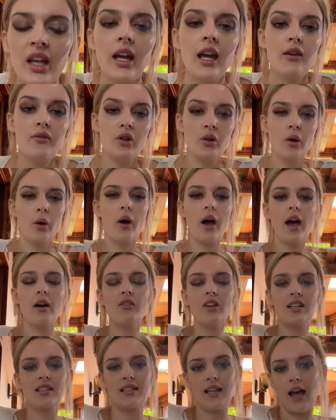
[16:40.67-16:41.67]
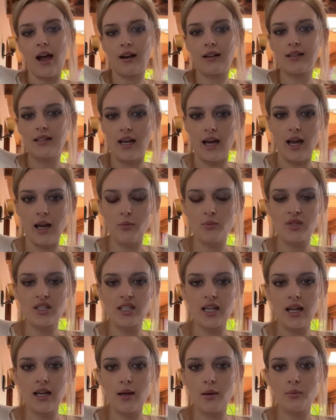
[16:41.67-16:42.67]
If you don't have exact
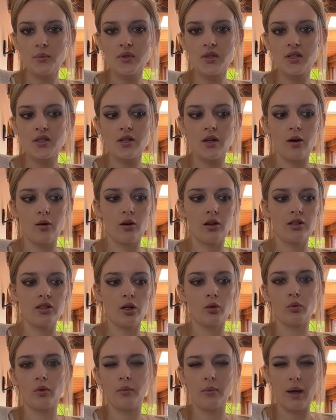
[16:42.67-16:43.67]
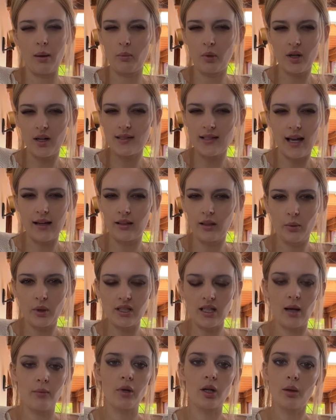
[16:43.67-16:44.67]
timestamps or don't remember exactly what
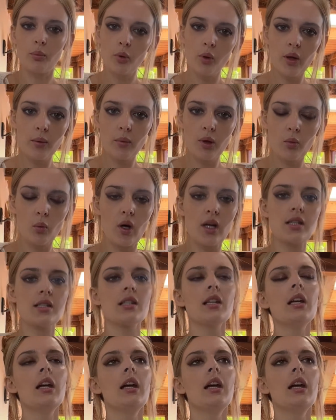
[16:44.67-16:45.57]
time your appointment was,